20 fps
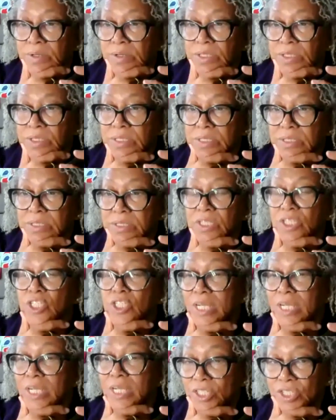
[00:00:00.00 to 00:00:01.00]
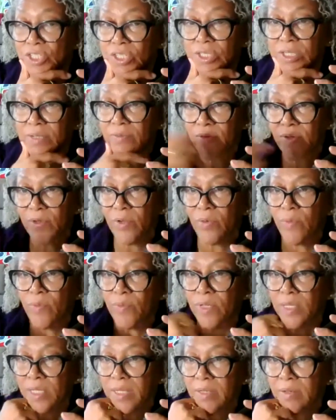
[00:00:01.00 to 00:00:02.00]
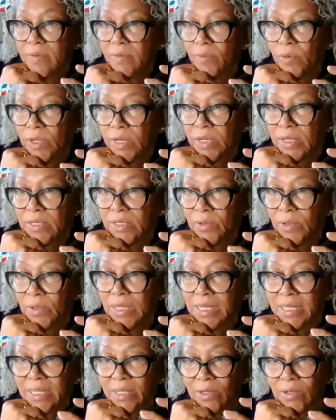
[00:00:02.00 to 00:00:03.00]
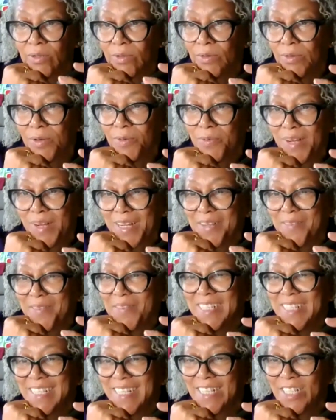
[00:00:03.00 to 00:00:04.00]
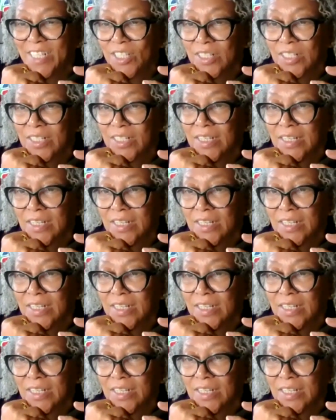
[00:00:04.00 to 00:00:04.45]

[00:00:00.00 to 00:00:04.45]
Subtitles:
or just a suggestion if you don't really want to do a clinical recommendation.